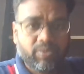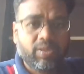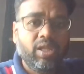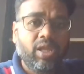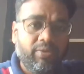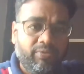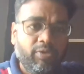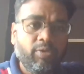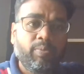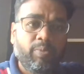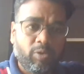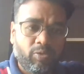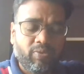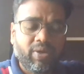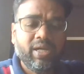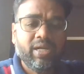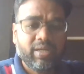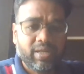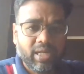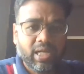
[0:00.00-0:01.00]
If you
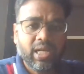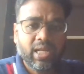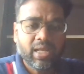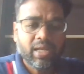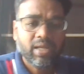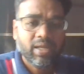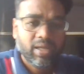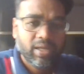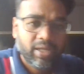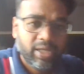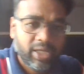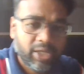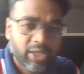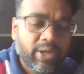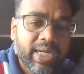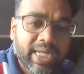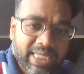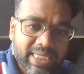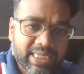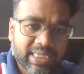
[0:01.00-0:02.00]
provide really
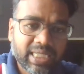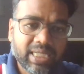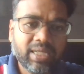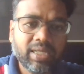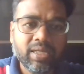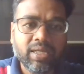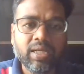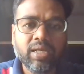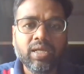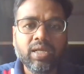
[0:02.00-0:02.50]
unit testing,